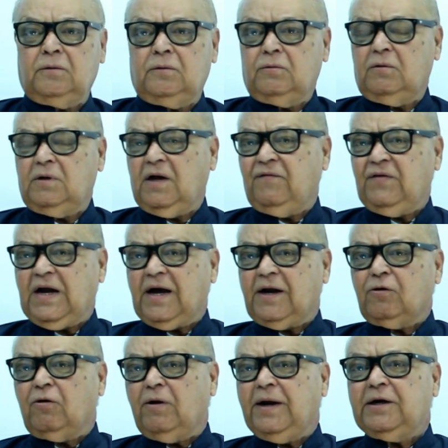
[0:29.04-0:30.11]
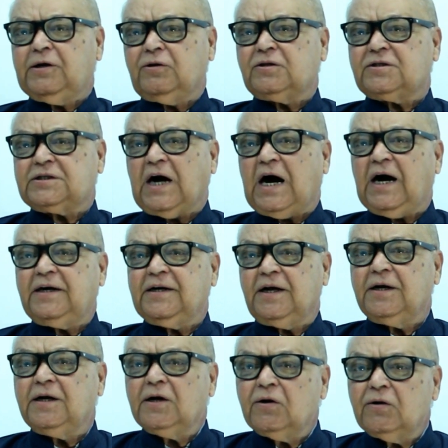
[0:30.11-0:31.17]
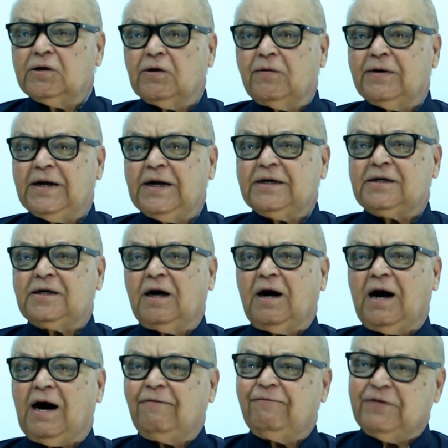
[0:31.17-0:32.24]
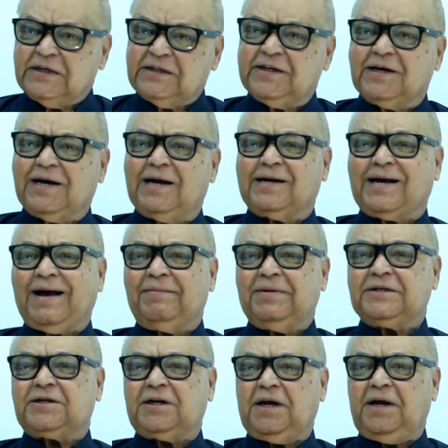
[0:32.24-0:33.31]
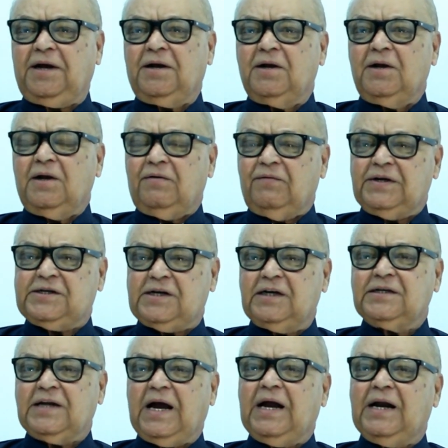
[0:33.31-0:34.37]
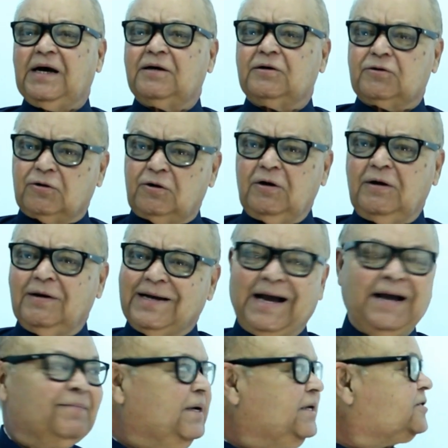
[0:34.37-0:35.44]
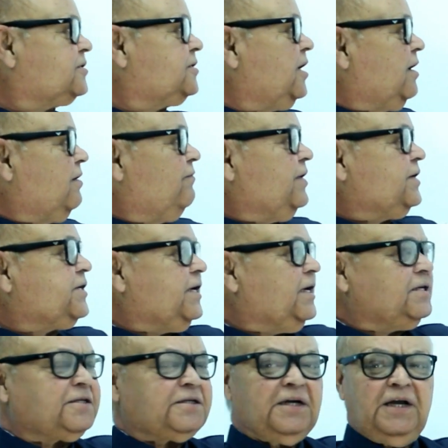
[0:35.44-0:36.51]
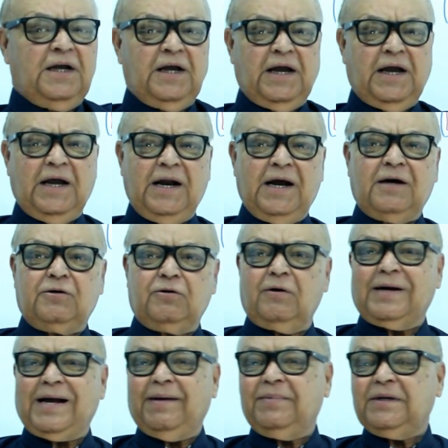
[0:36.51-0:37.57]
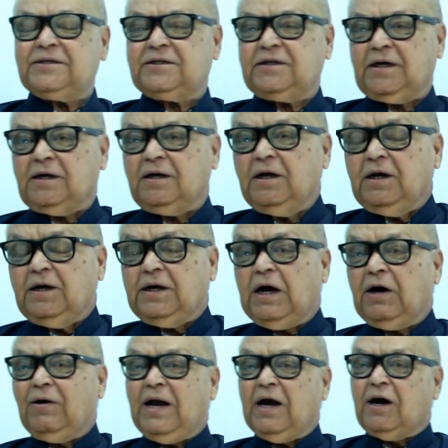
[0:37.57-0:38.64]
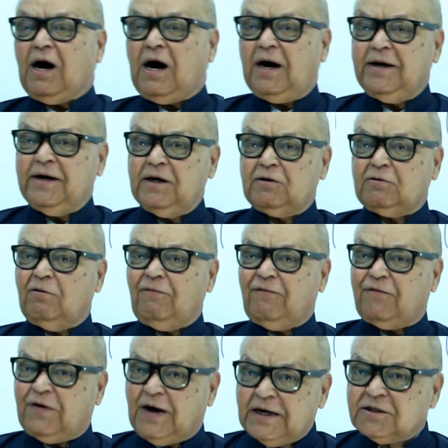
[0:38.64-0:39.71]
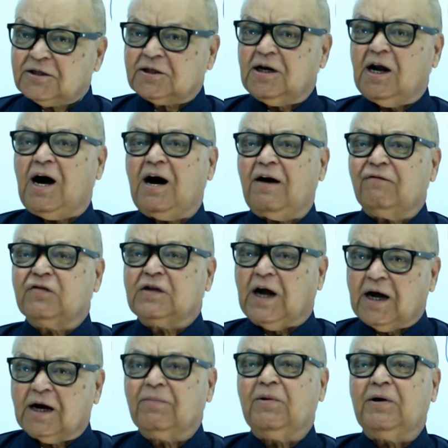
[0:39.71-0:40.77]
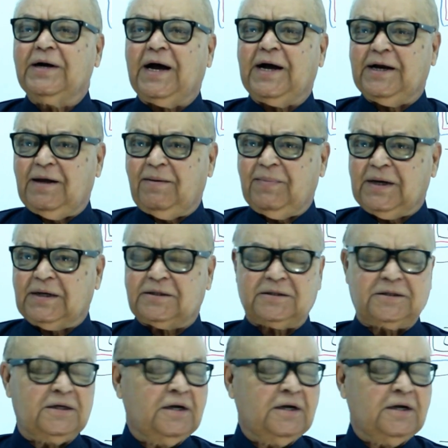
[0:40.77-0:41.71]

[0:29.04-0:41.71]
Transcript: Today we are going to start a new unit of physical chemistry, which is electrochemistry, which is electrochemistry. Now, according to first law of thermodynamics,